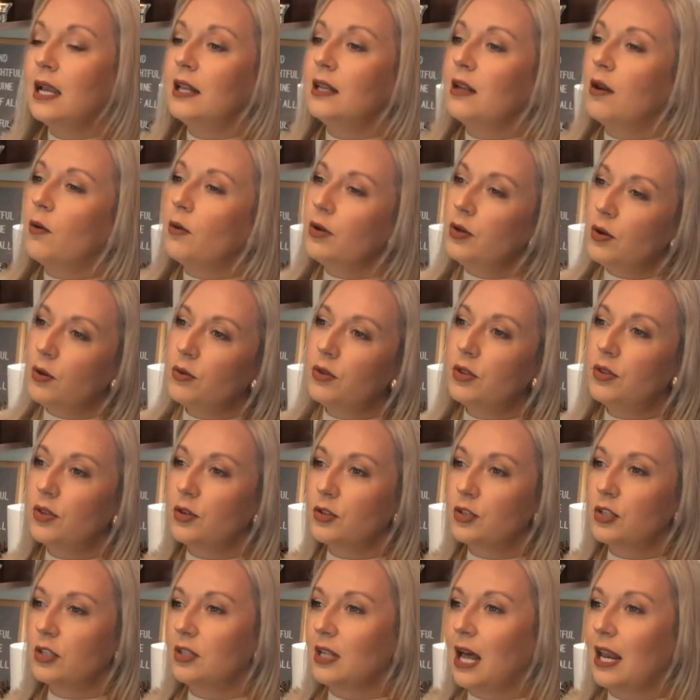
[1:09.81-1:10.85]
Now I know that
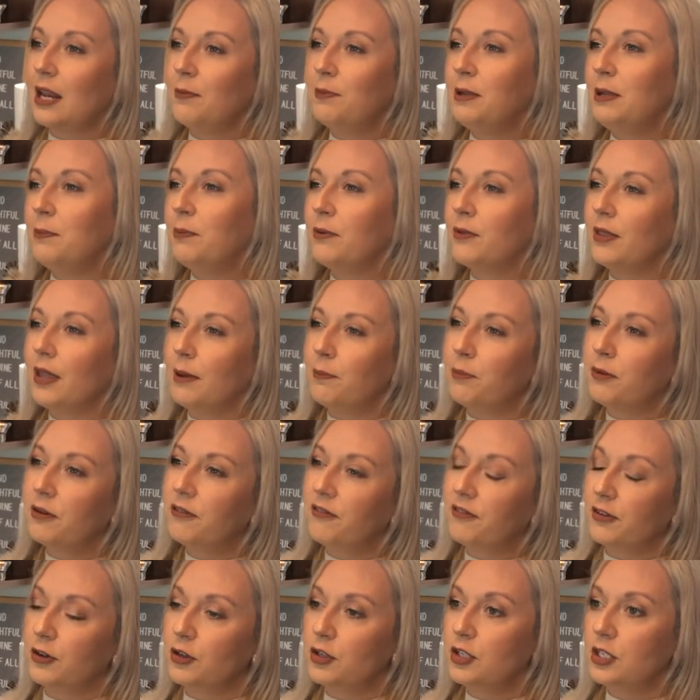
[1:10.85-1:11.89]
there's a lot of people that
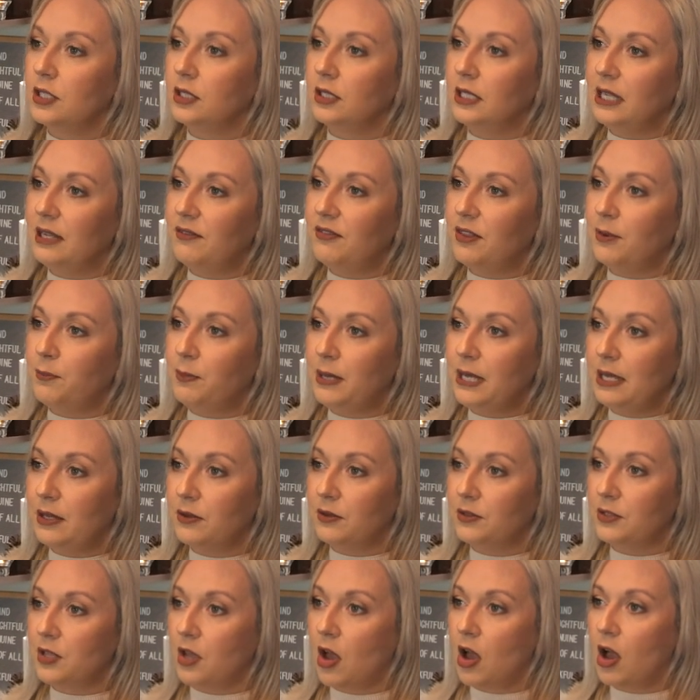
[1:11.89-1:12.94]
prefer to leave the
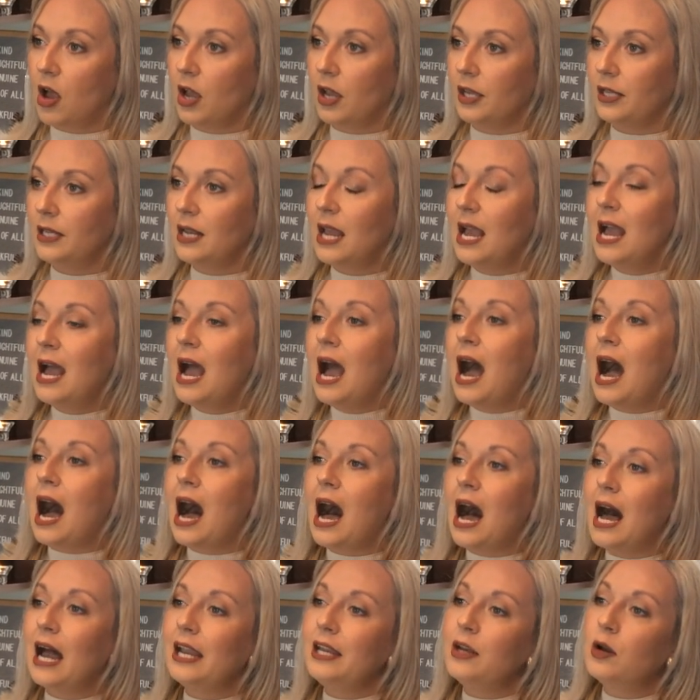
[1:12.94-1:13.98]
peels on.
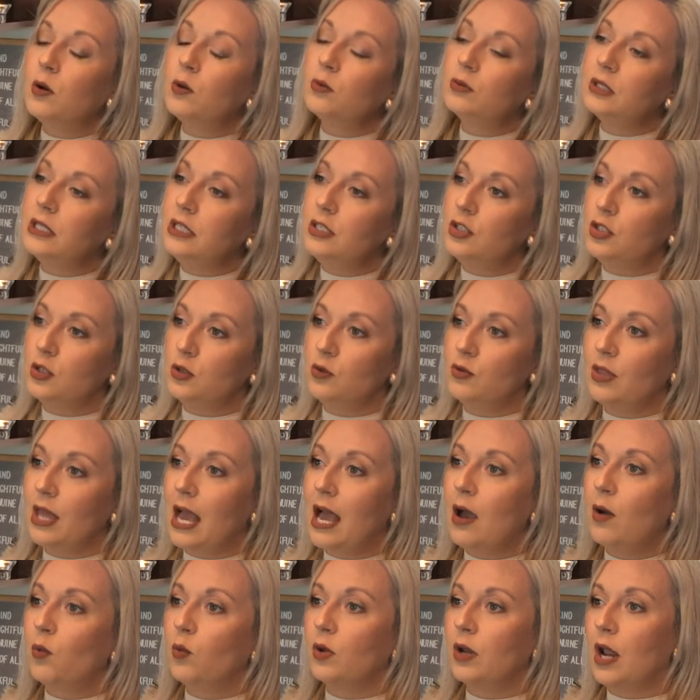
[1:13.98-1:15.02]
I only do
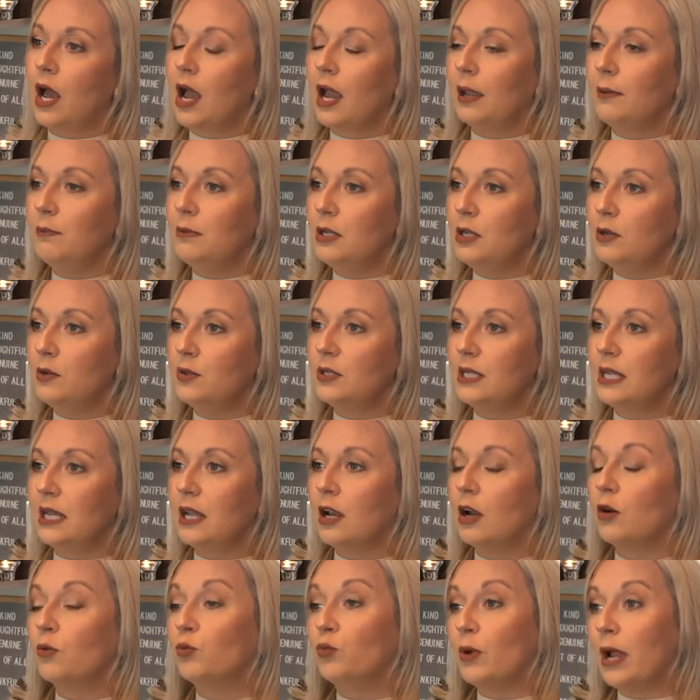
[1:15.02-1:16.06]
that when I'm
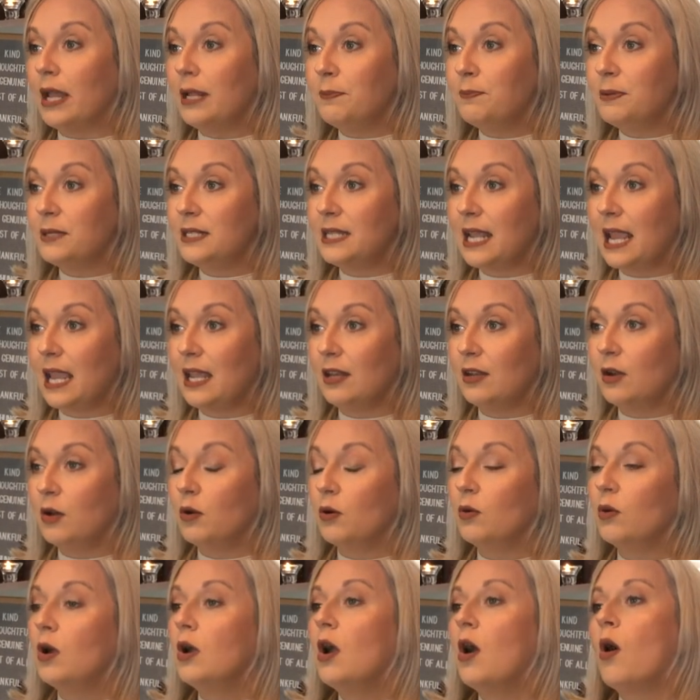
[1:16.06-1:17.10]
using a red
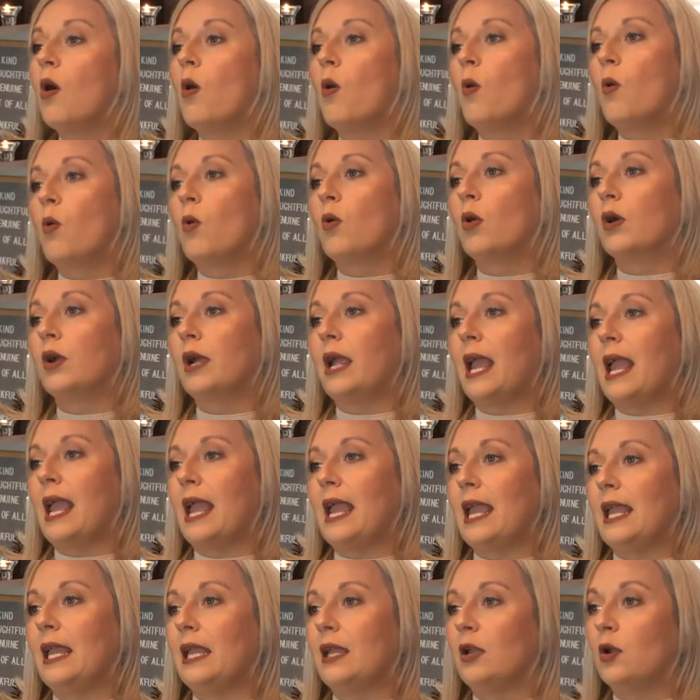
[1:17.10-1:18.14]
potato or
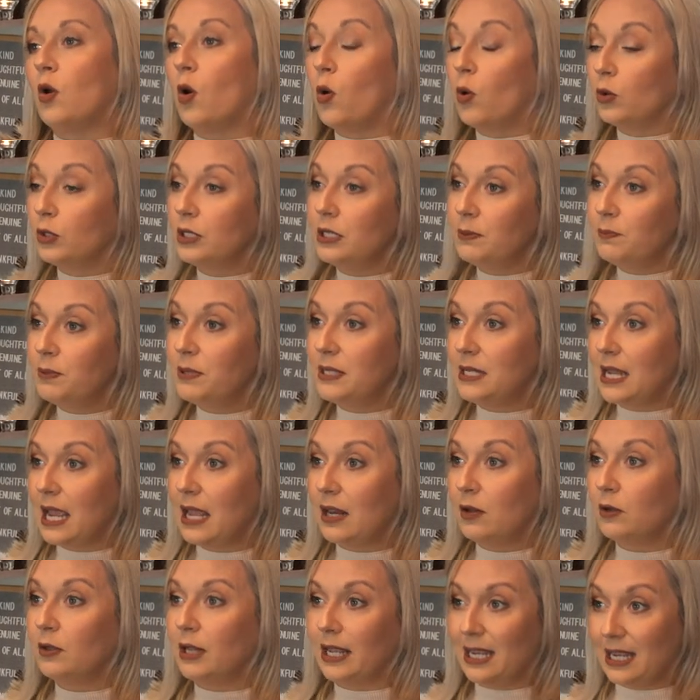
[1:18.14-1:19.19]
a golden
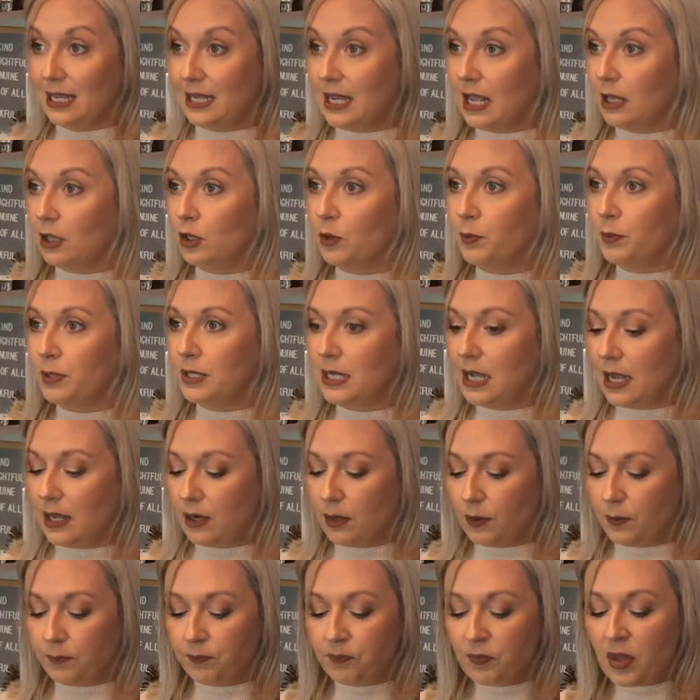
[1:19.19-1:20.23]
potato, like a yellow
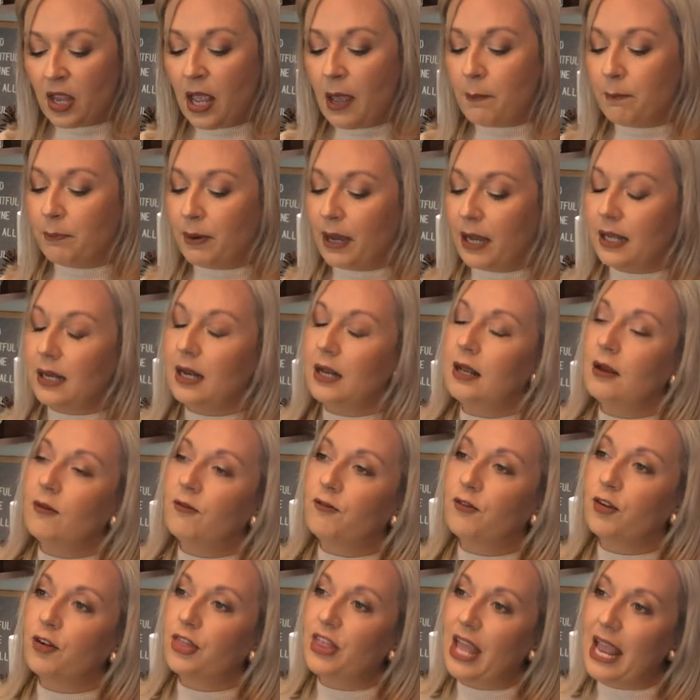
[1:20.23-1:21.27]
potato. But
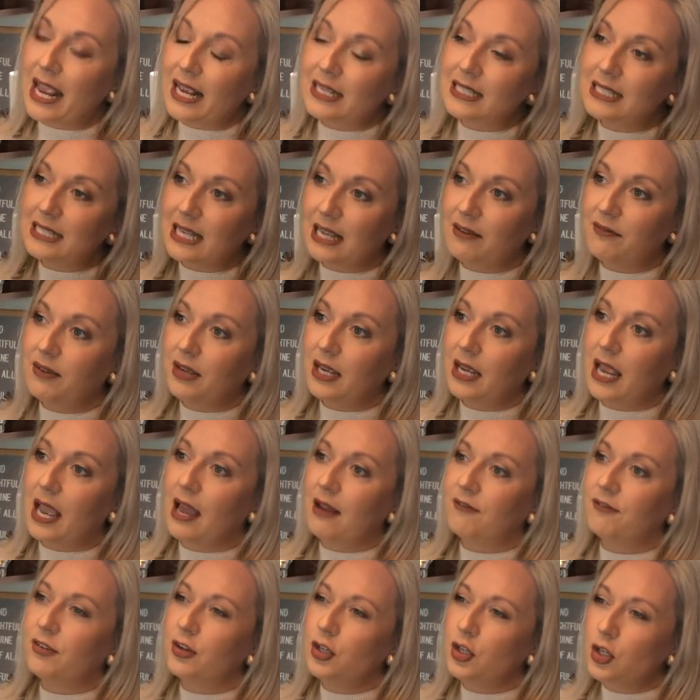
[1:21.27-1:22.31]
for Thanksgiving
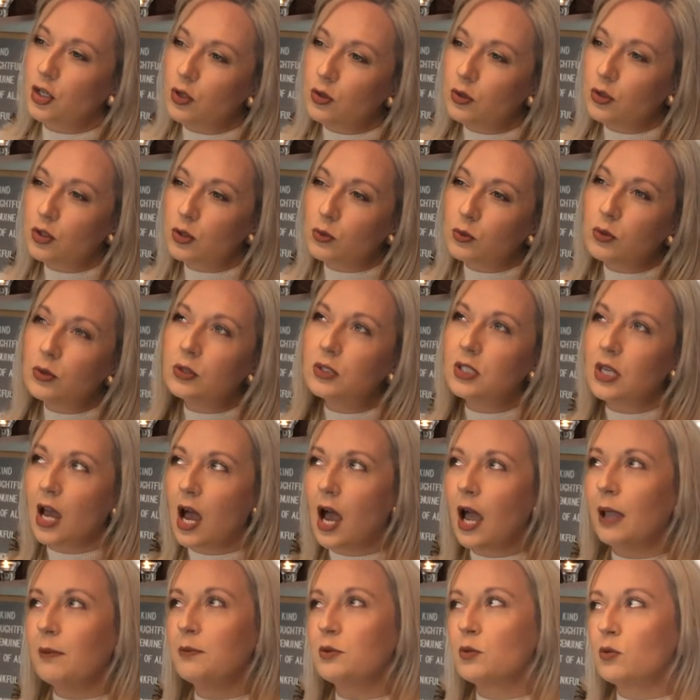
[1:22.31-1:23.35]
and for usual
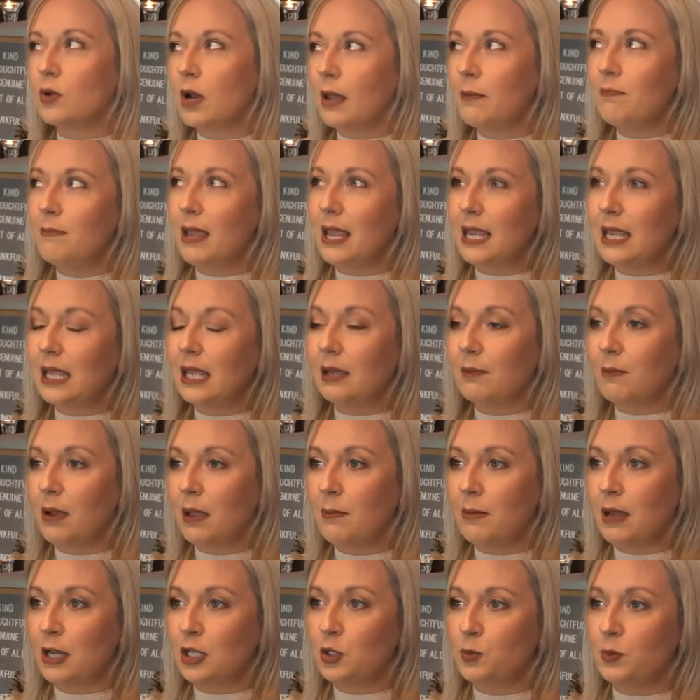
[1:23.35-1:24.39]
times when I'm making
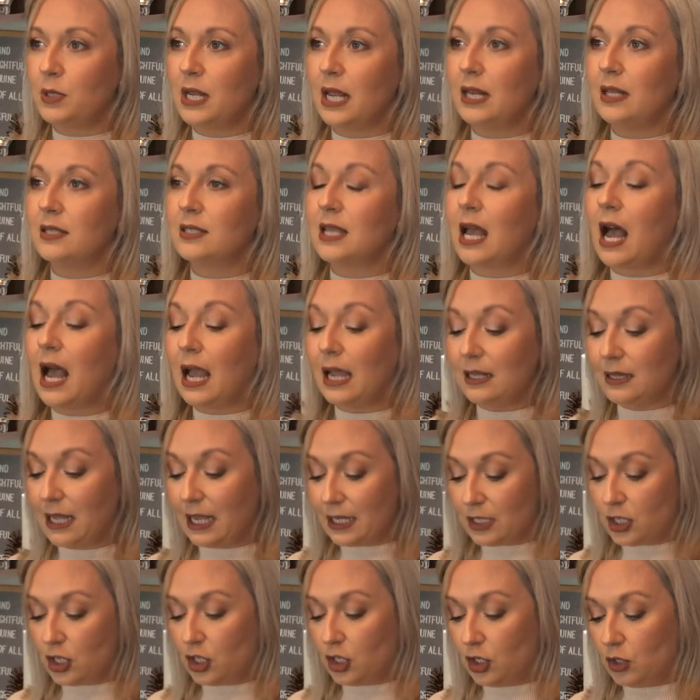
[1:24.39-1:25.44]
my mashed potatoes, I
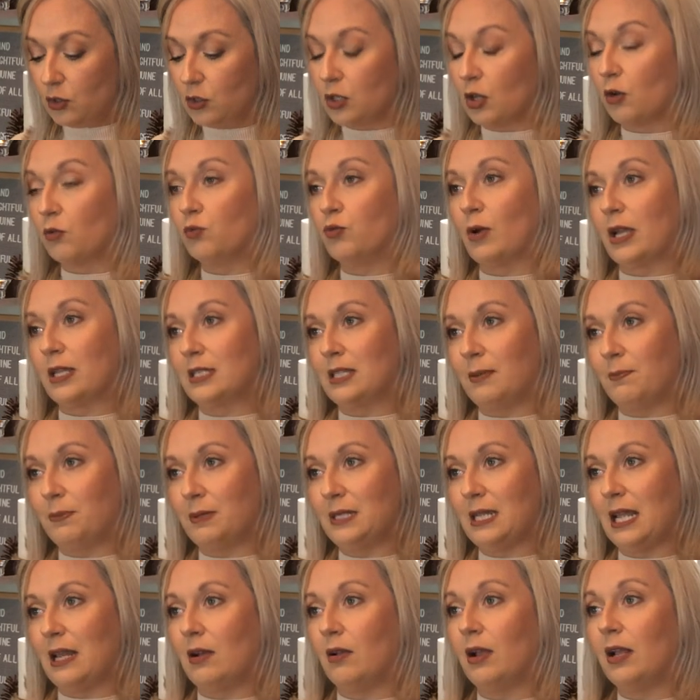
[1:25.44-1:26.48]
like to use a russet
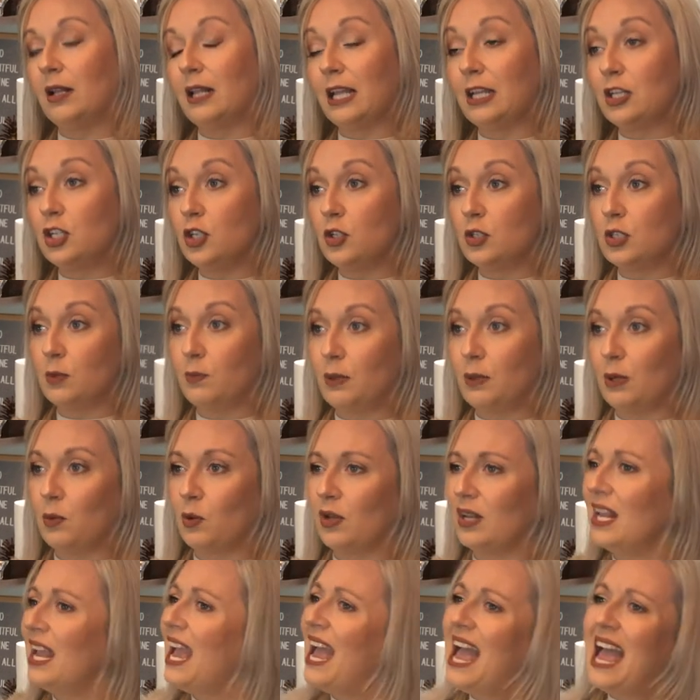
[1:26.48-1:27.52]
potato. I like to use the big
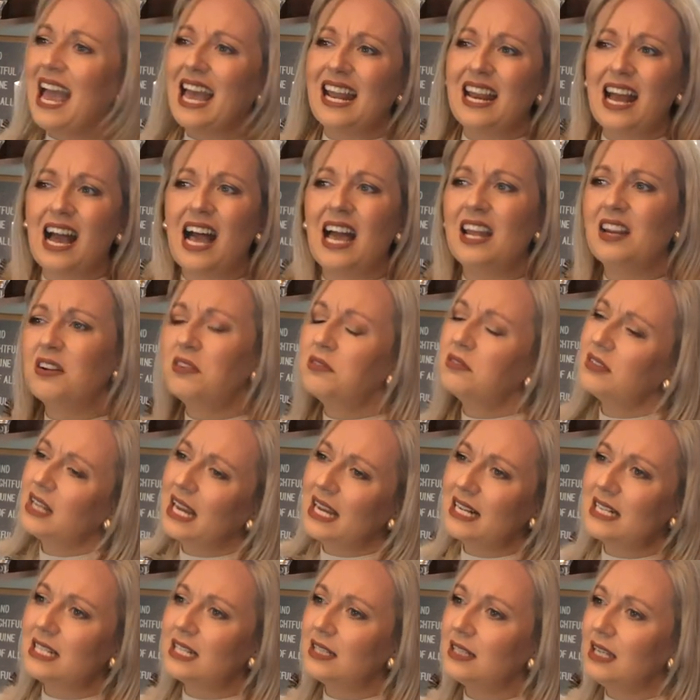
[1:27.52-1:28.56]
one. And I don't
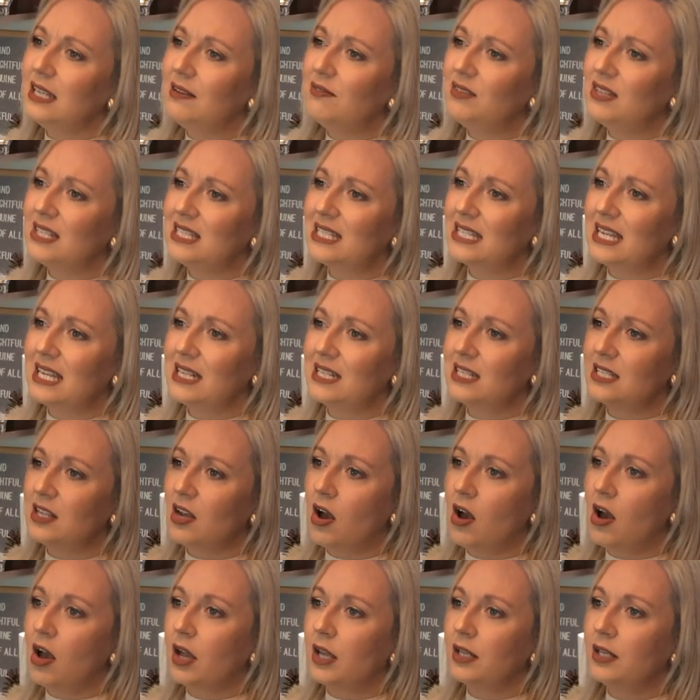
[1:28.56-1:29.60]
like to leave the skins
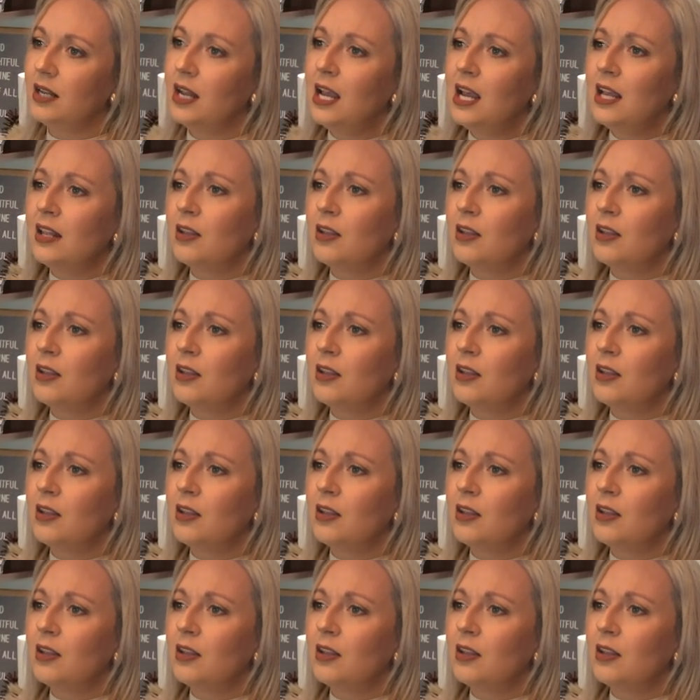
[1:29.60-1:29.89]
on.